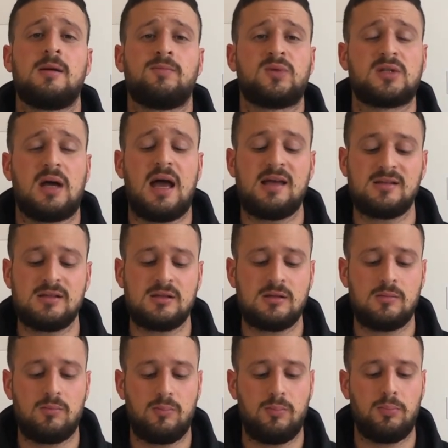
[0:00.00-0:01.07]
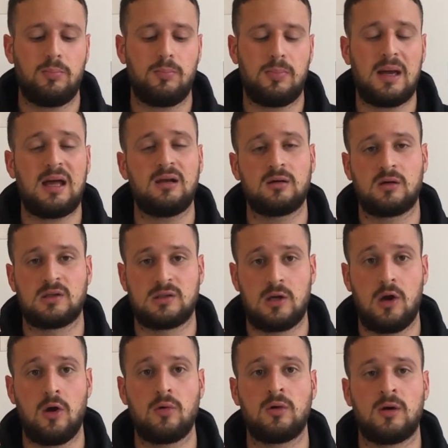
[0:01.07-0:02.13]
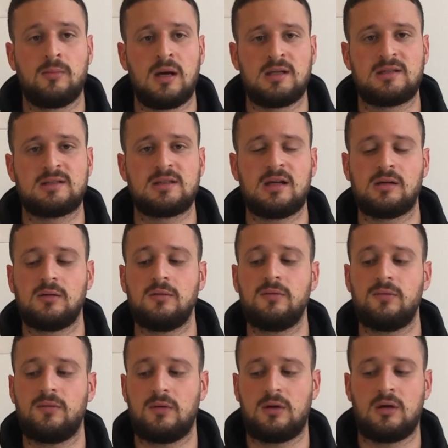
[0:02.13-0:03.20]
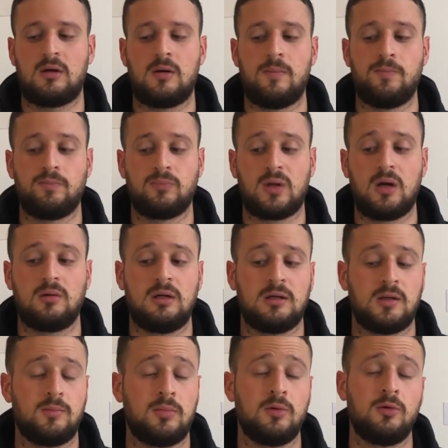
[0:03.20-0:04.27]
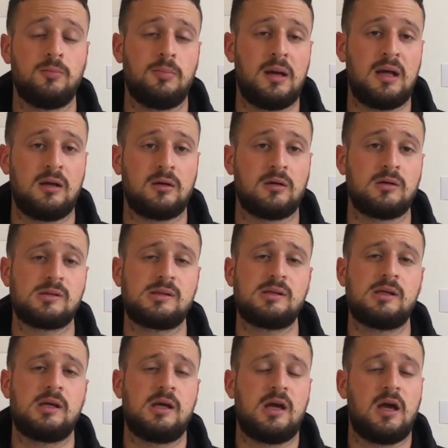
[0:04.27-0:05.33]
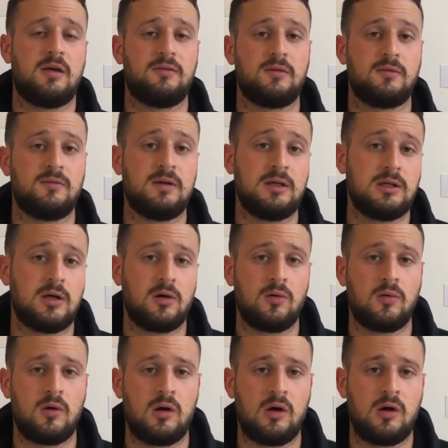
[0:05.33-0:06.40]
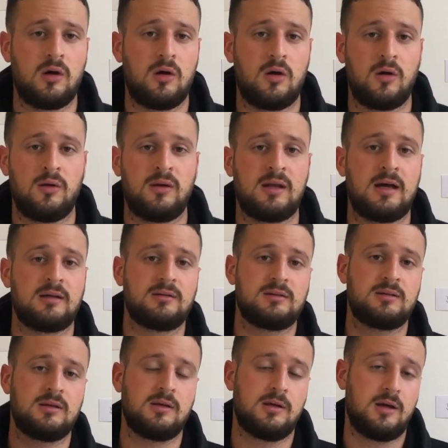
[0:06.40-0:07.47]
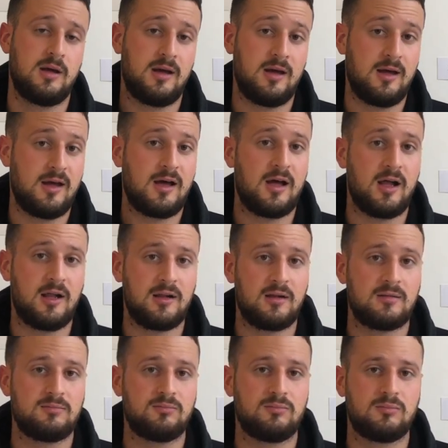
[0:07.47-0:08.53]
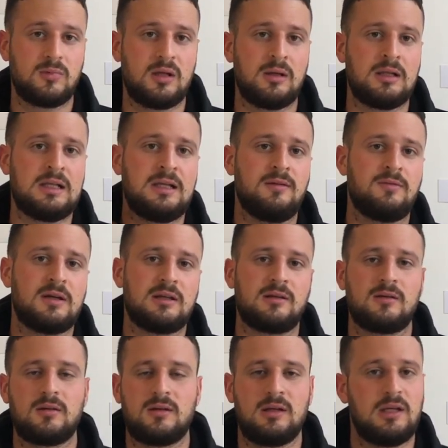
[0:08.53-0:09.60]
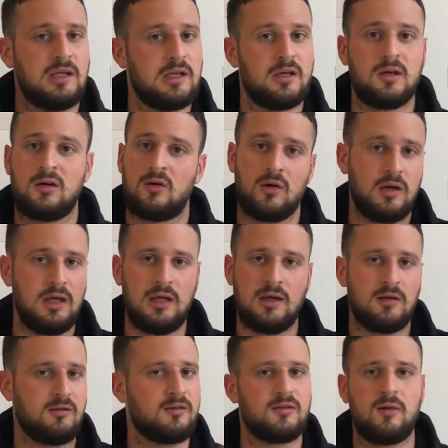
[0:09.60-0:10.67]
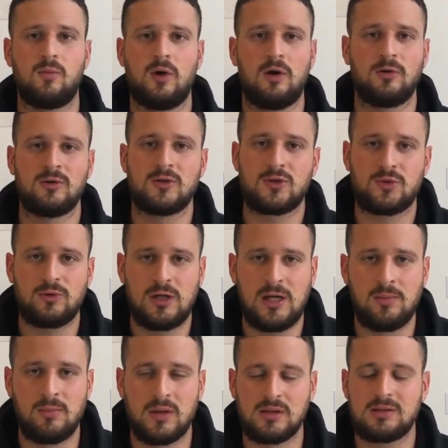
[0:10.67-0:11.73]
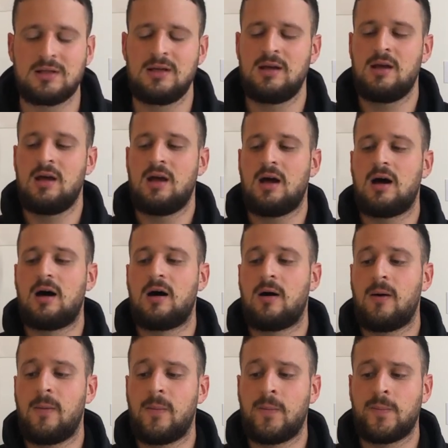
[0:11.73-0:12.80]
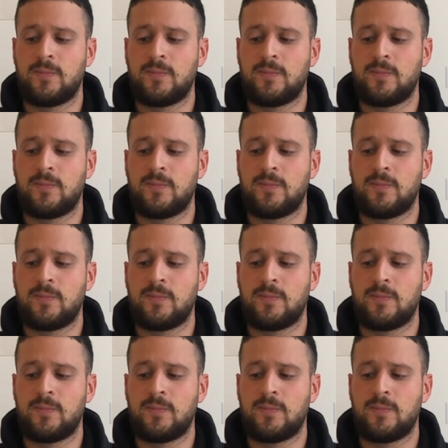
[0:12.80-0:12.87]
So as a Pelagos owner myself, owning the blue Pelagos, I have a video on that. I'll leave it here or here somewhere on the screen, but I